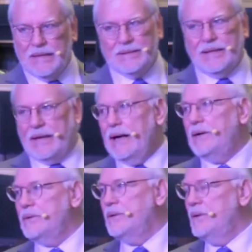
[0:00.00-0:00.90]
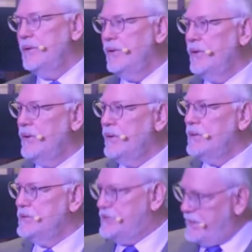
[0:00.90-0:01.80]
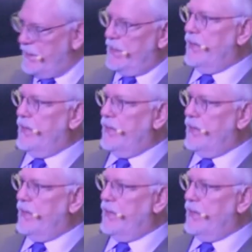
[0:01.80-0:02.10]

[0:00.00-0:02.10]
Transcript: that out. Seal it up.